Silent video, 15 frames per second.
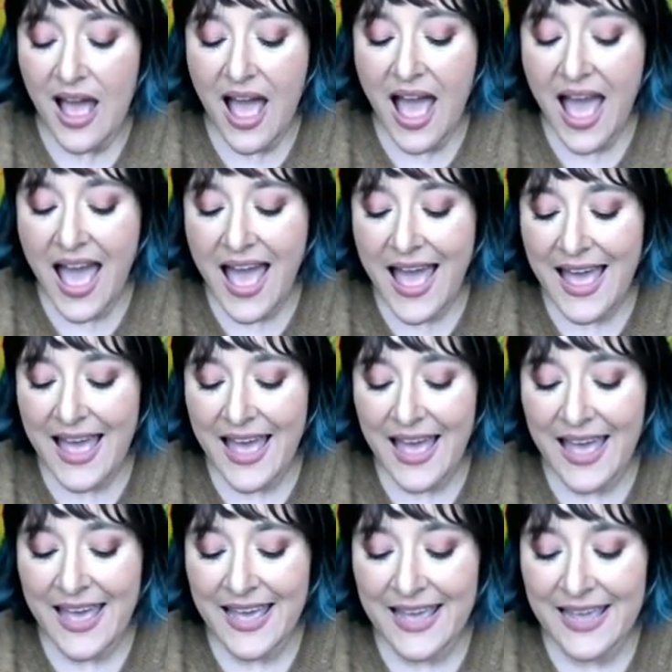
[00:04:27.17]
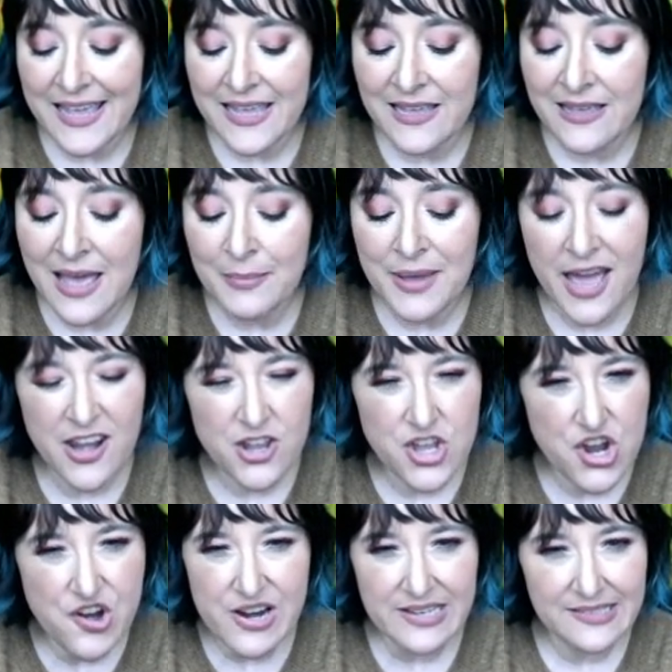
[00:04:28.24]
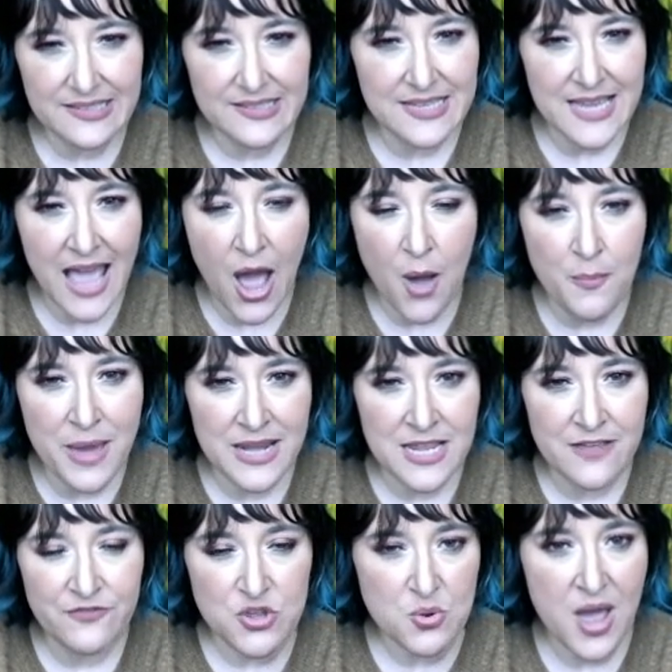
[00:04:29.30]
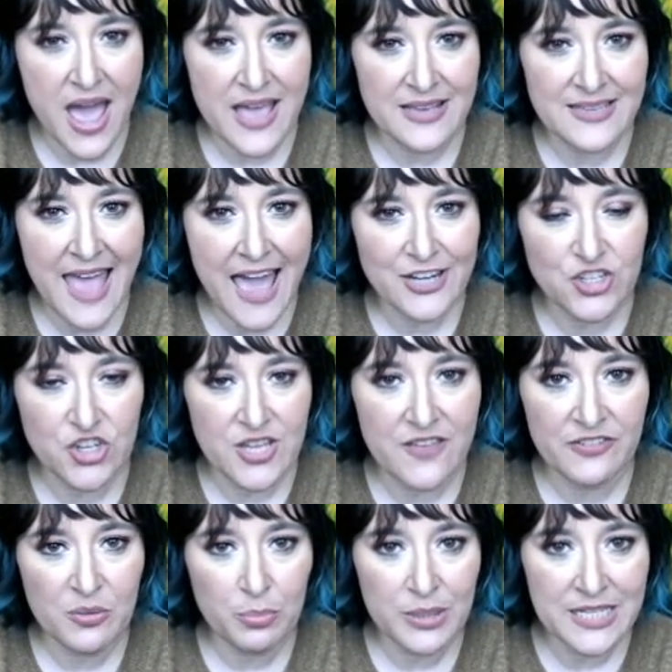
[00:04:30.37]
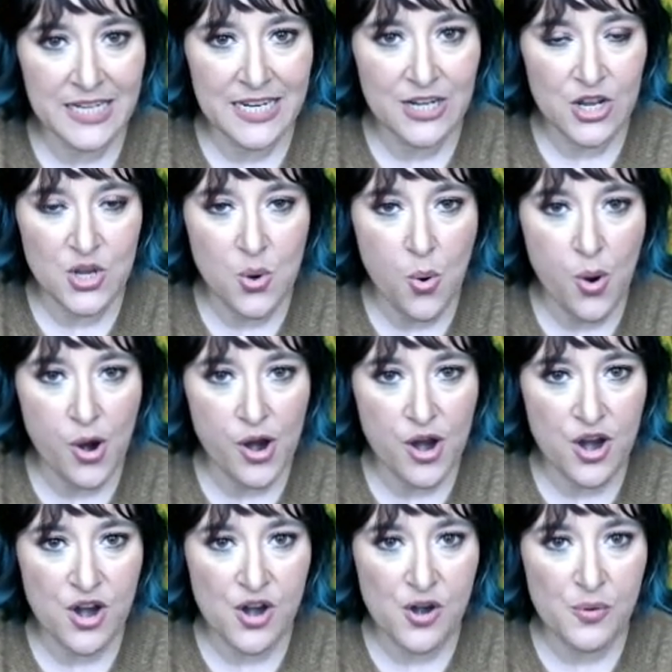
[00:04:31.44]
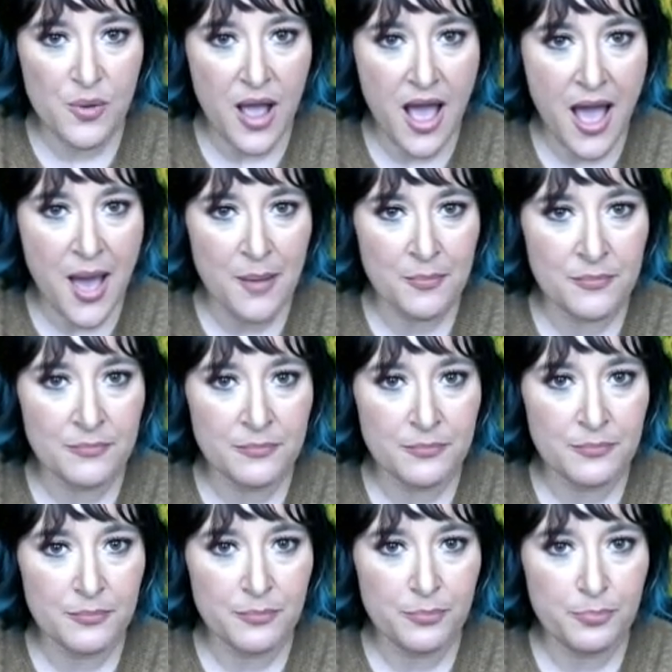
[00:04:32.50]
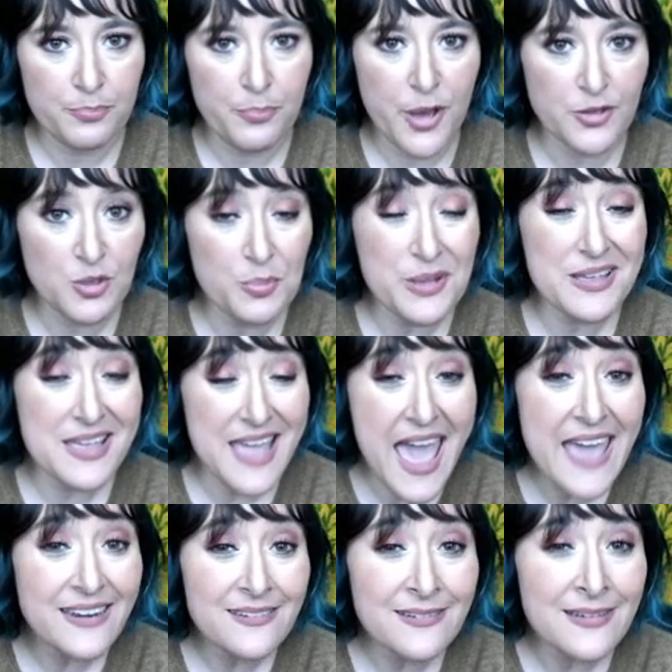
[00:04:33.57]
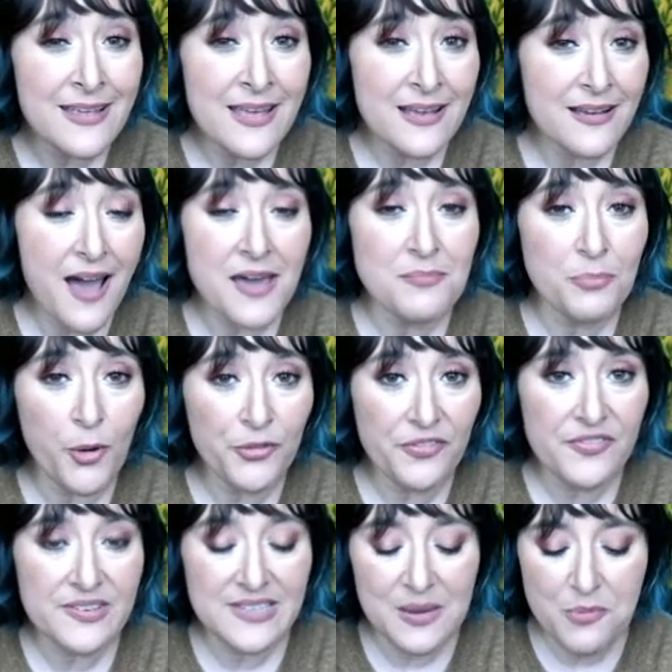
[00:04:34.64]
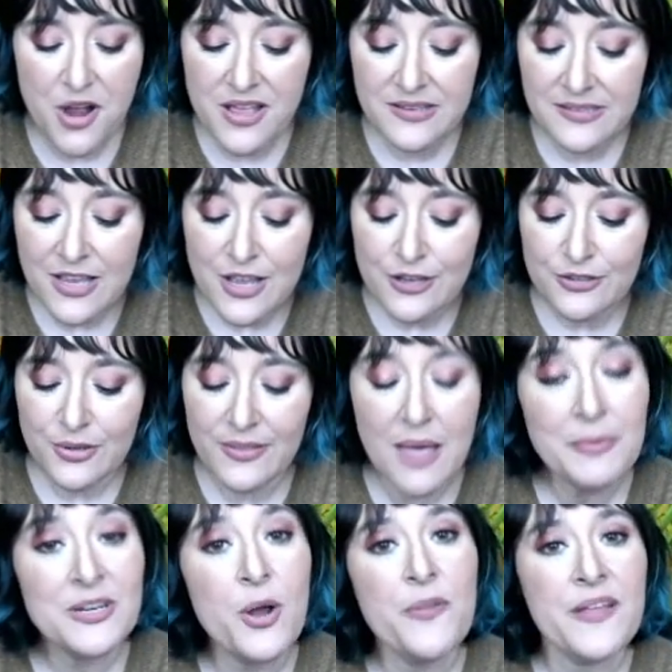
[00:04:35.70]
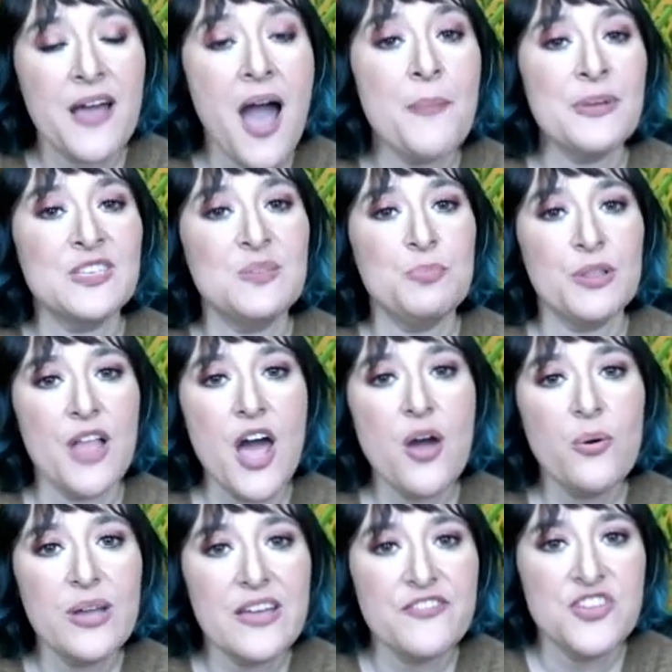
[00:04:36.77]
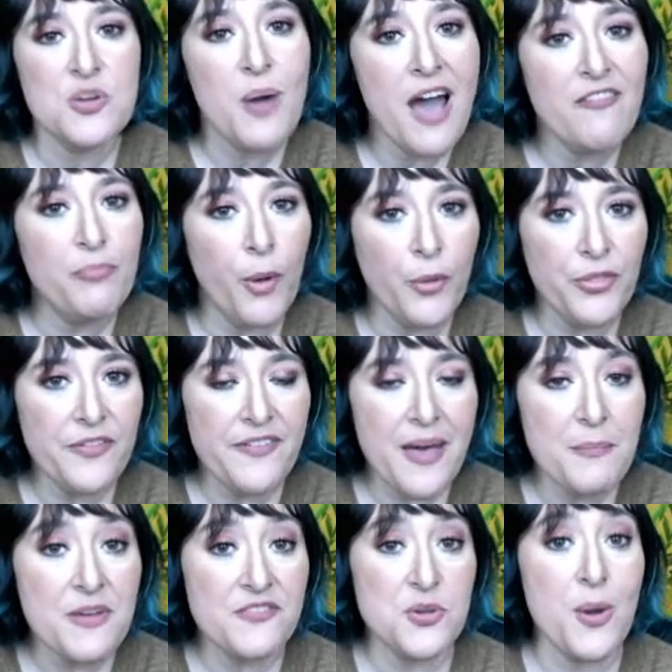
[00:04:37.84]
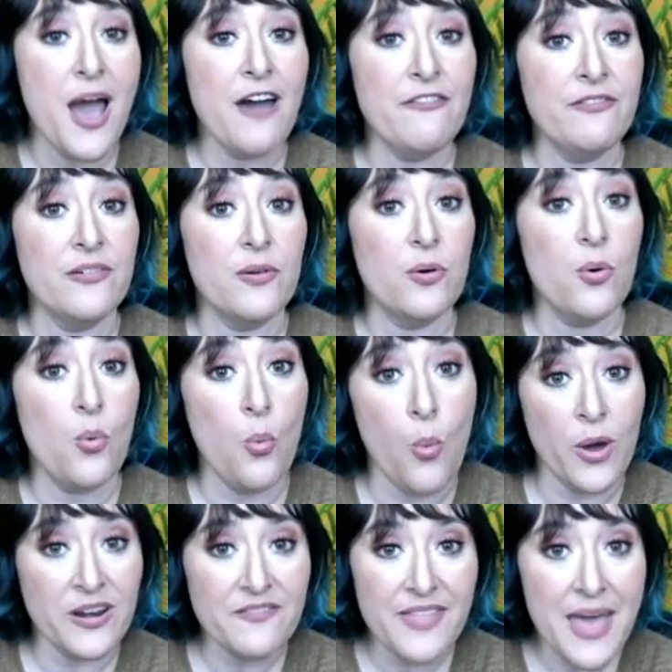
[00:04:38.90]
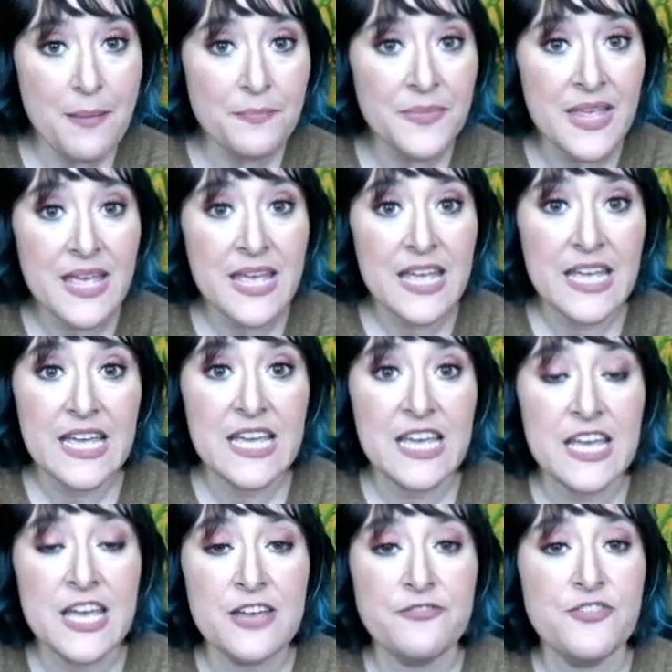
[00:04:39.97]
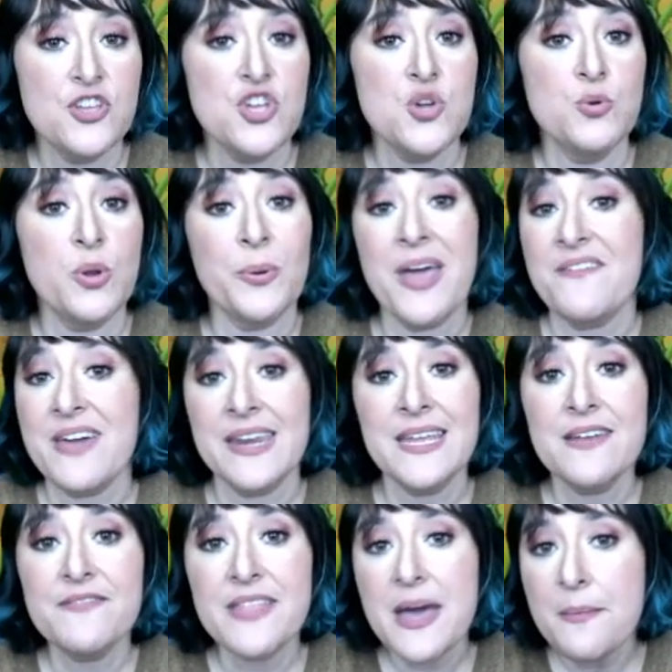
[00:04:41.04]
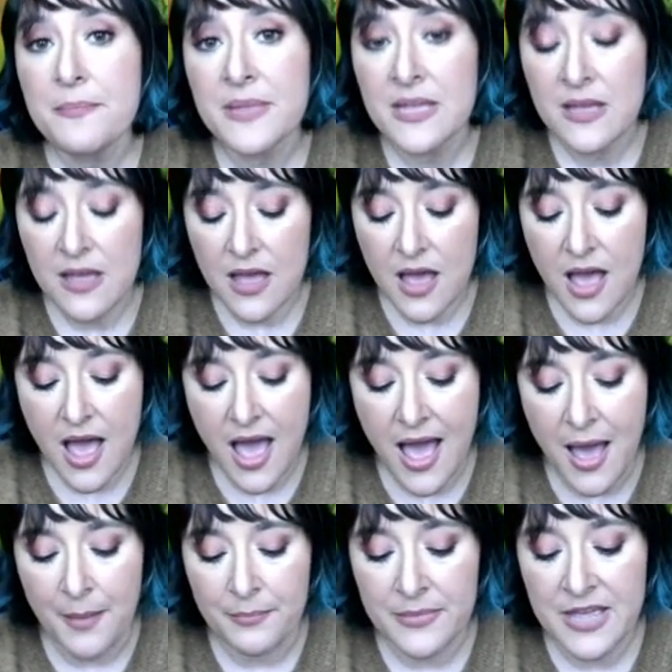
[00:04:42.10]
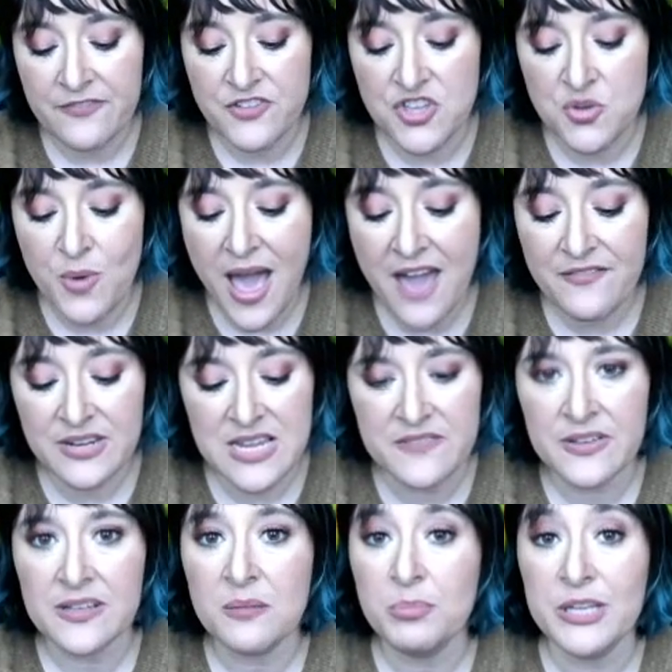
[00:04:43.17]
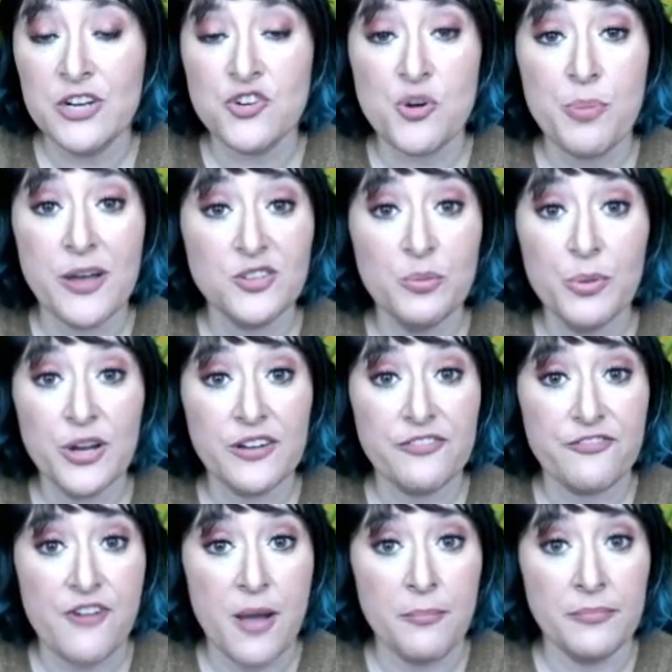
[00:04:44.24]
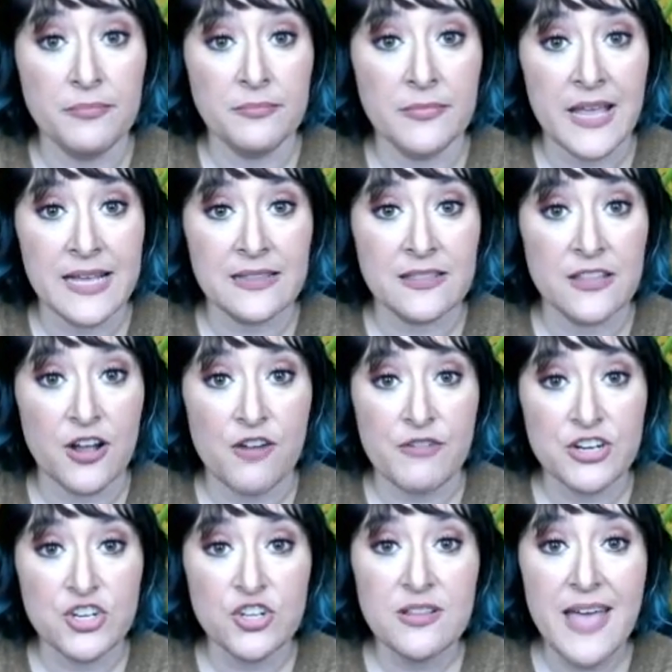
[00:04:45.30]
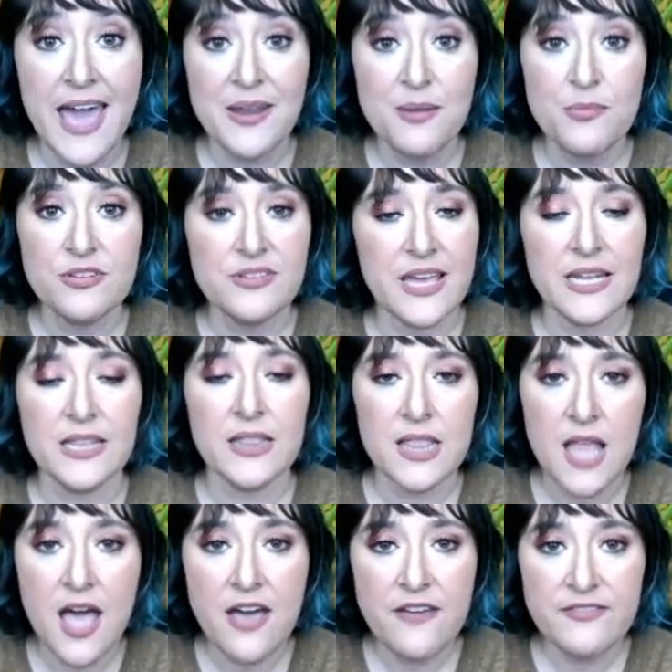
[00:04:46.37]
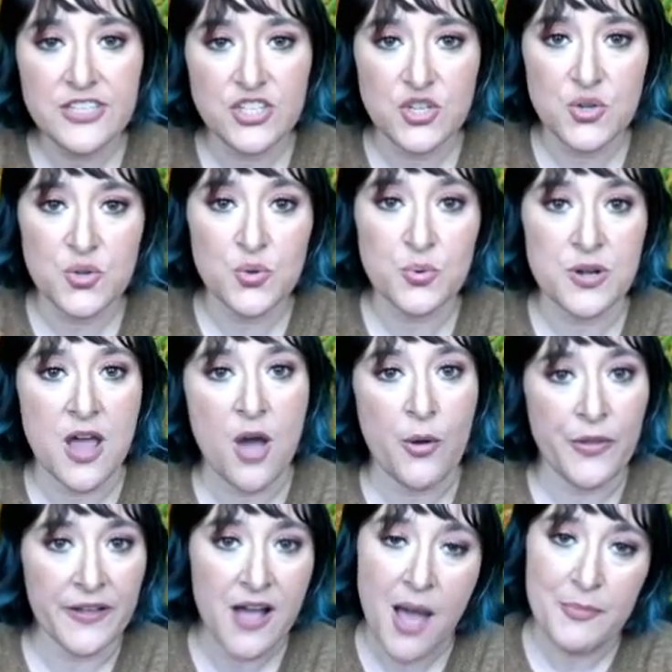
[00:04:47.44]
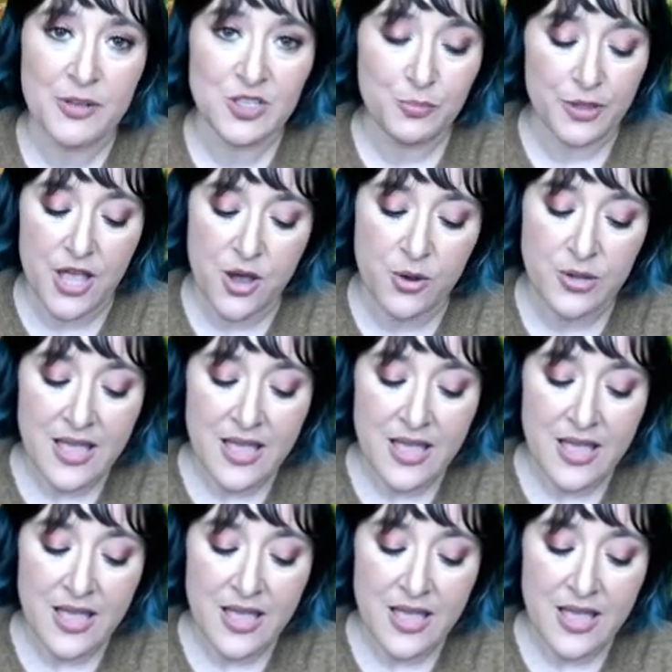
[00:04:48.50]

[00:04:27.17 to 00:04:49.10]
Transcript: I am kind of curious to see how many of you guys actually have completed your um, puzzle book again, gotten both of the zebras. So let me know in the comments below if you have both of them, if you have one of them, if you don't have any of them. Um, if you haven't even completed your puzzle book from like the original animals, I'd love to know in the comments below.